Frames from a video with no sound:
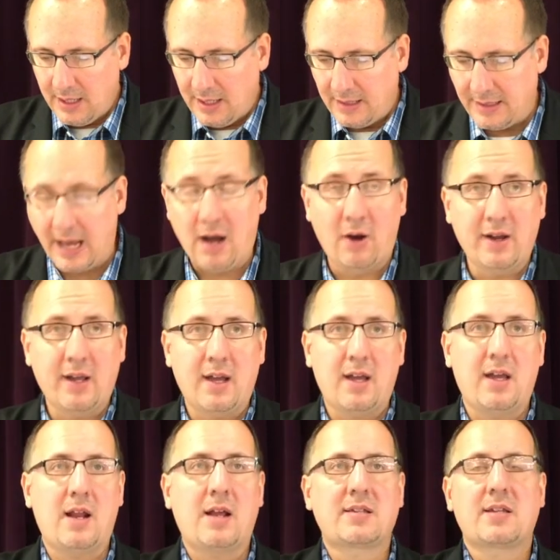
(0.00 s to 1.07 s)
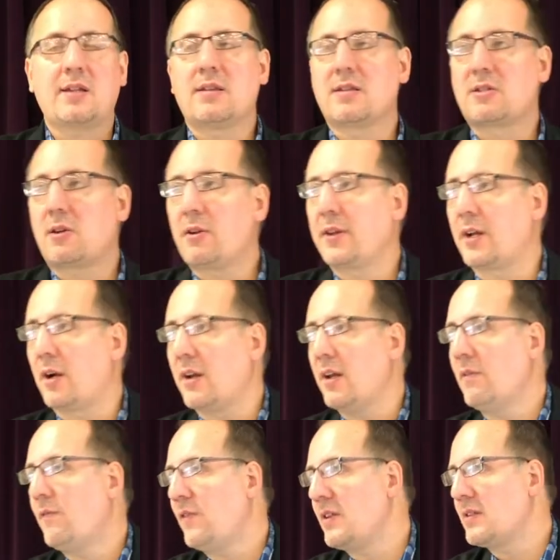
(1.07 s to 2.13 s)
Now, and I said this earlier,
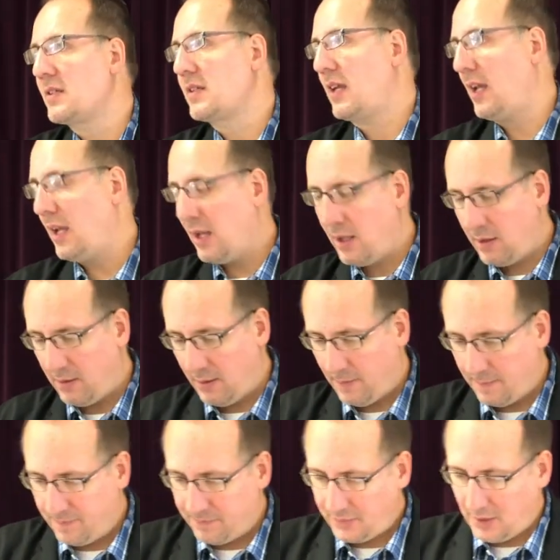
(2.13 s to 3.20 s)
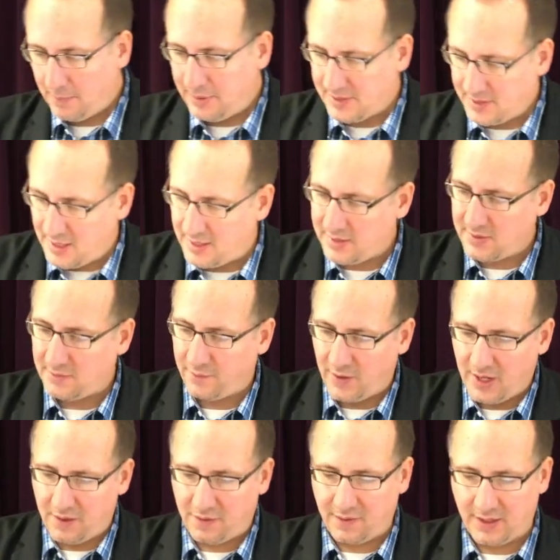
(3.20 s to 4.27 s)
infants can possess
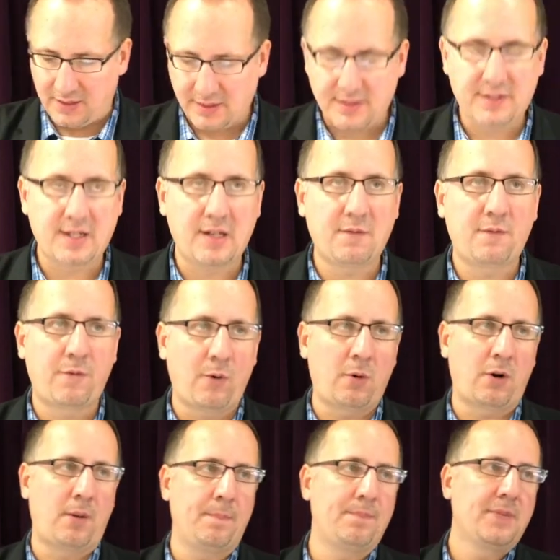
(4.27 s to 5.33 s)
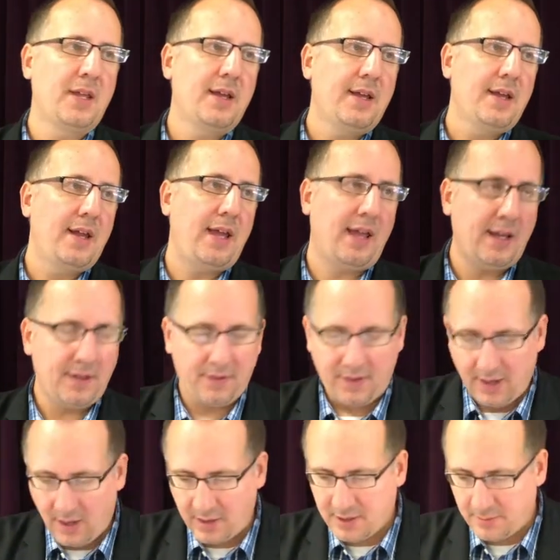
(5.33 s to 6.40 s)
faith in seed form, and
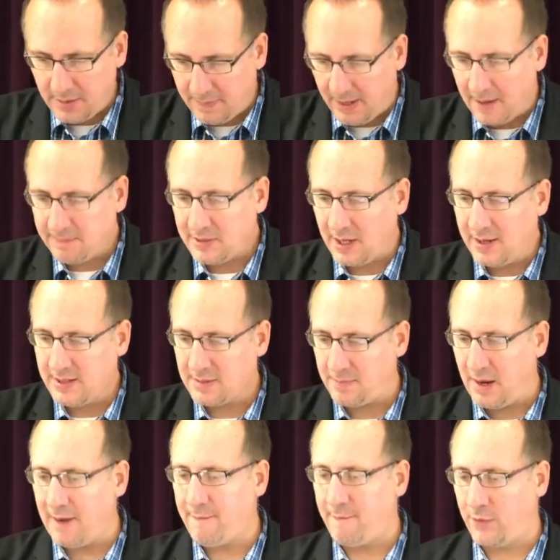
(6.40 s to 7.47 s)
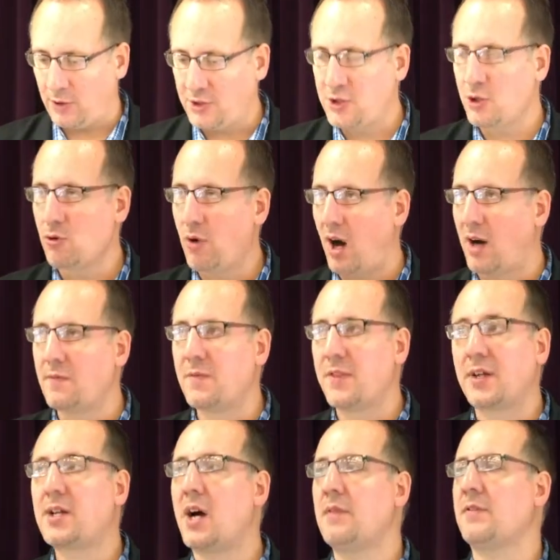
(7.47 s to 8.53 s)
they are to be baptized by virtue of the
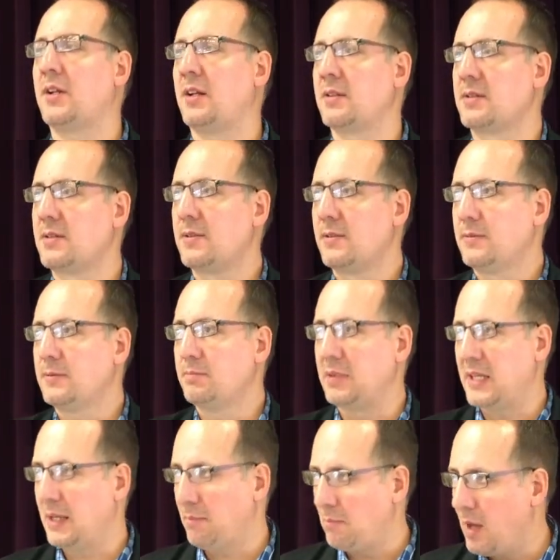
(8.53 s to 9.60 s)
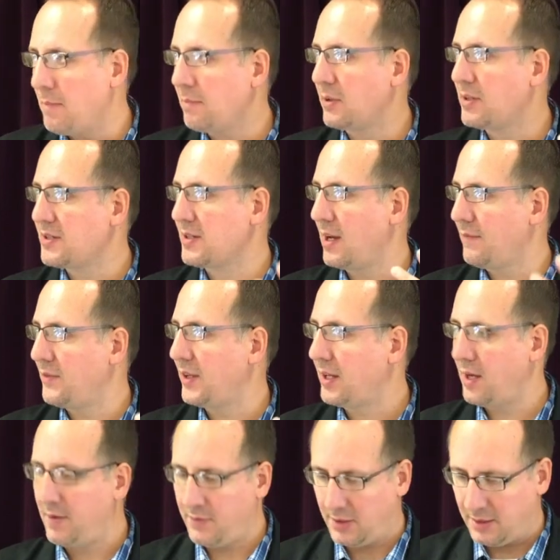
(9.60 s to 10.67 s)
covenant, being members of the
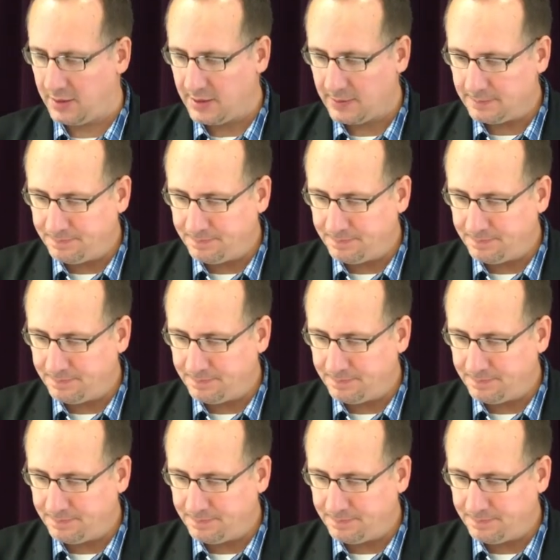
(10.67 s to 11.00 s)
covenant,